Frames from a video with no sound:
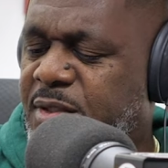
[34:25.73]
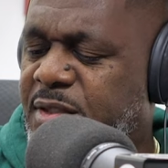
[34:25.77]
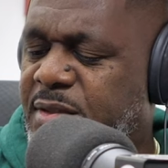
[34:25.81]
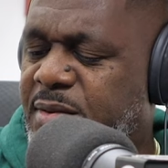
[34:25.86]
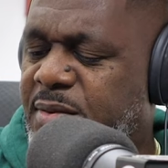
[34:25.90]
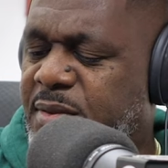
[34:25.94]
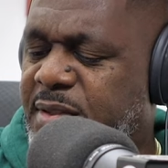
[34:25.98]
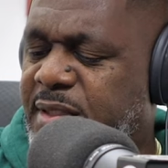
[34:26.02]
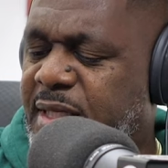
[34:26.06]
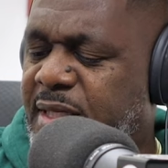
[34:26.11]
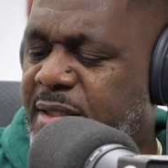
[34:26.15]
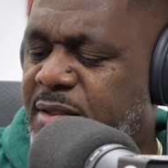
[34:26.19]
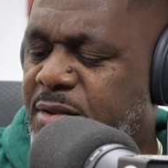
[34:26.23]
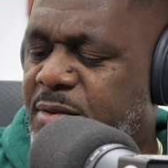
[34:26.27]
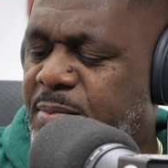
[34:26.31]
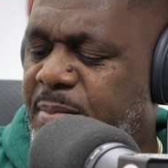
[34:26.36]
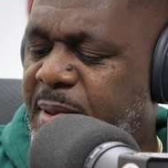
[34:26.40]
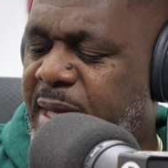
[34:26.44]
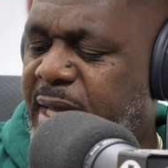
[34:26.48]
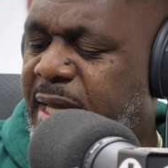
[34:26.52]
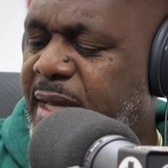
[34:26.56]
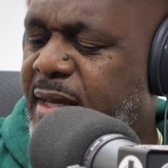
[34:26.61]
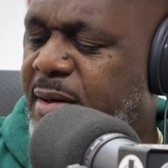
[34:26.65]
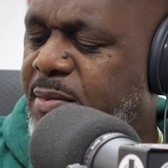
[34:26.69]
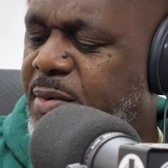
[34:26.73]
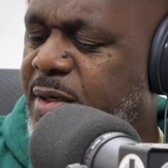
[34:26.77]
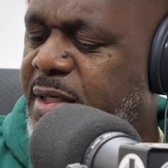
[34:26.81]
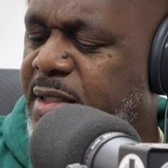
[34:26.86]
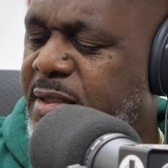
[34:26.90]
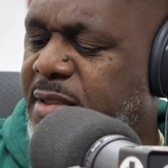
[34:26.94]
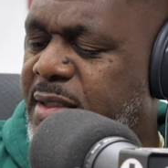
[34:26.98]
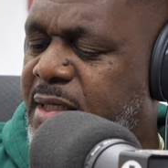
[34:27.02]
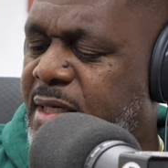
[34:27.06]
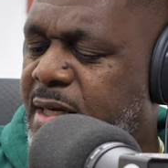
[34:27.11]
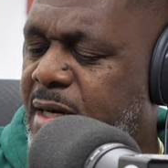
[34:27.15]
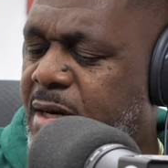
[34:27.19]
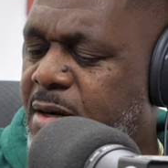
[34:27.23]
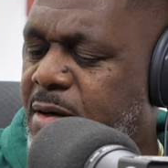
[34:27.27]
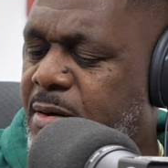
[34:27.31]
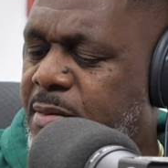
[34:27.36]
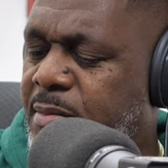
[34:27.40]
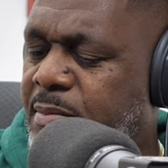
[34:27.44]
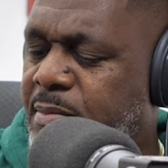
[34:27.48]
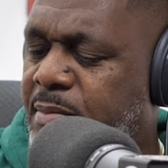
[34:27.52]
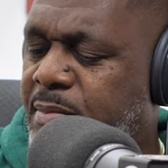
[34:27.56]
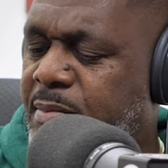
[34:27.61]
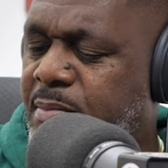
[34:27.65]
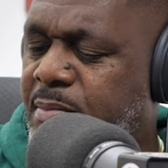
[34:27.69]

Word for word: What's that new bag? What is it called?